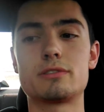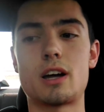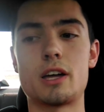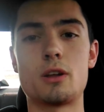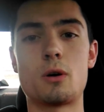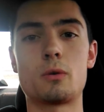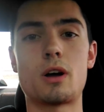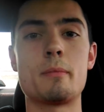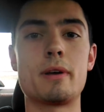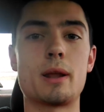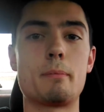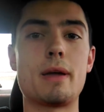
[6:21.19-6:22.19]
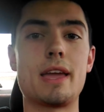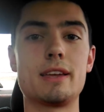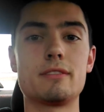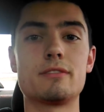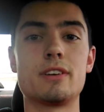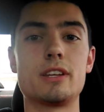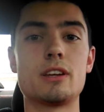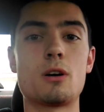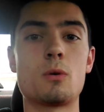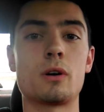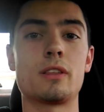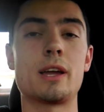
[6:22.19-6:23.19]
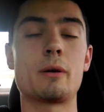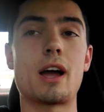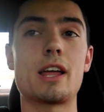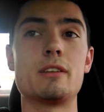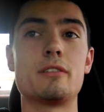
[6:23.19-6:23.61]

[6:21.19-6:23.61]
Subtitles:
I know I made a paint video where they had to